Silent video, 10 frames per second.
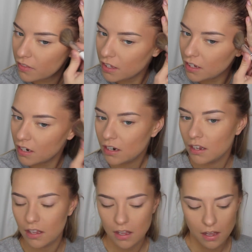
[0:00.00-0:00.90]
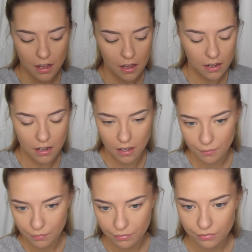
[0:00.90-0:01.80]
it. I
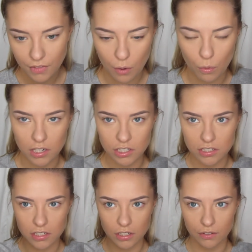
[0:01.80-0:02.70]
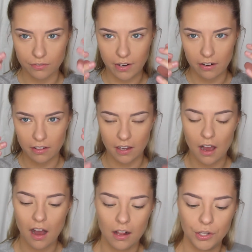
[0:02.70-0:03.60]
want just to look very like
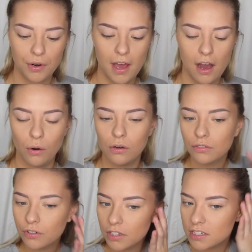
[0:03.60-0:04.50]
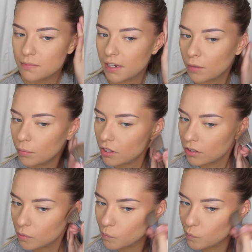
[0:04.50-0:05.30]
hollowed out for this makeup look.